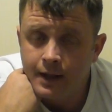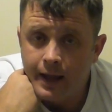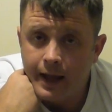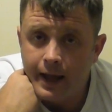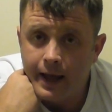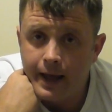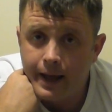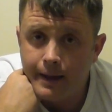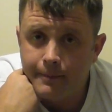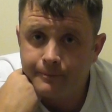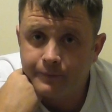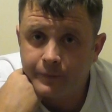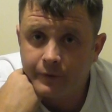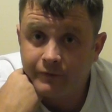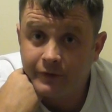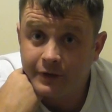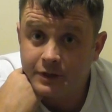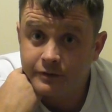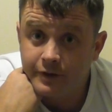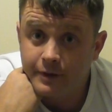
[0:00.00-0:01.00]

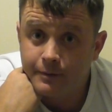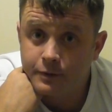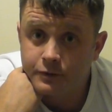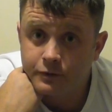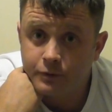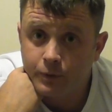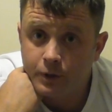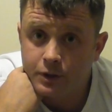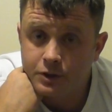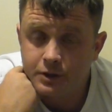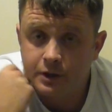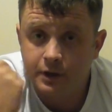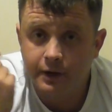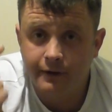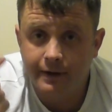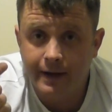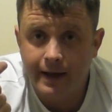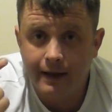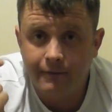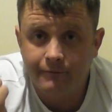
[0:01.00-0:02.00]
Thanks very much for watching,
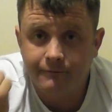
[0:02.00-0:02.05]
and